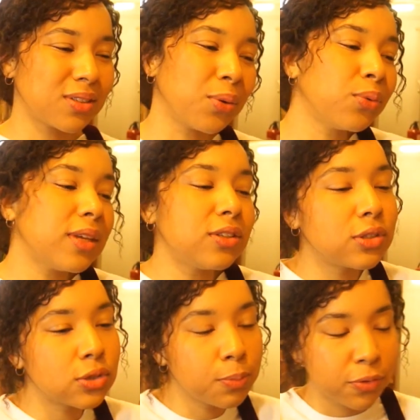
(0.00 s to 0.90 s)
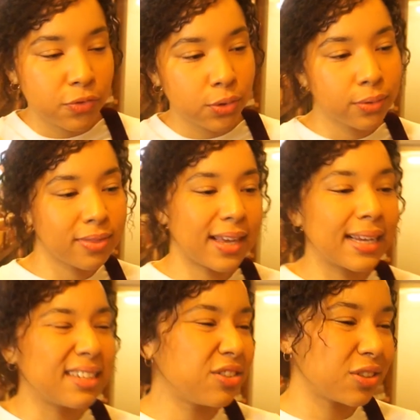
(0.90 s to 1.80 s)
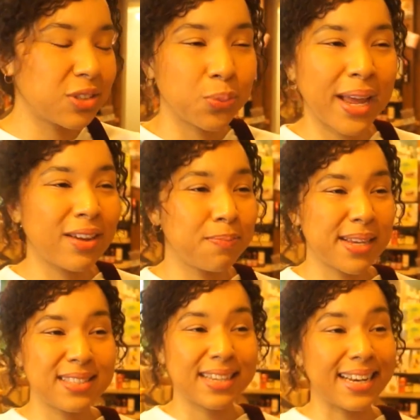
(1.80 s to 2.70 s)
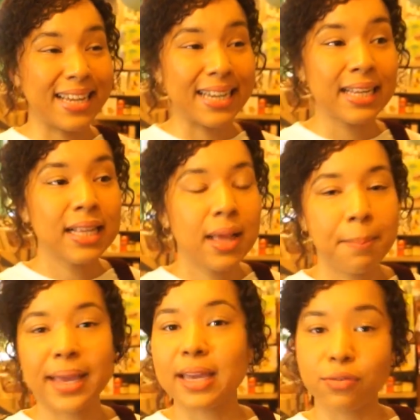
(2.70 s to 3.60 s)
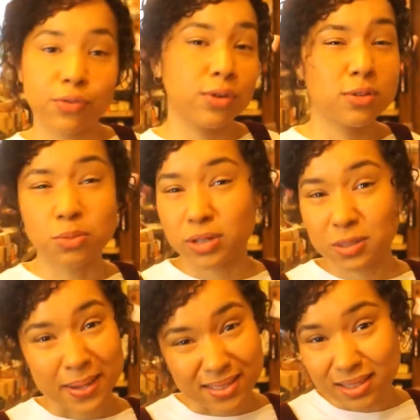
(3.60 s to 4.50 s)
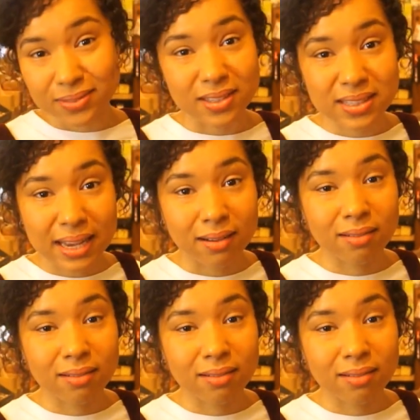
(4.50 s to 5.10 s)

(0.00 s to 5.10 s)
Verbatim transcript: So all this superfood thing, it's just a way of basically making foods more expensive to sell.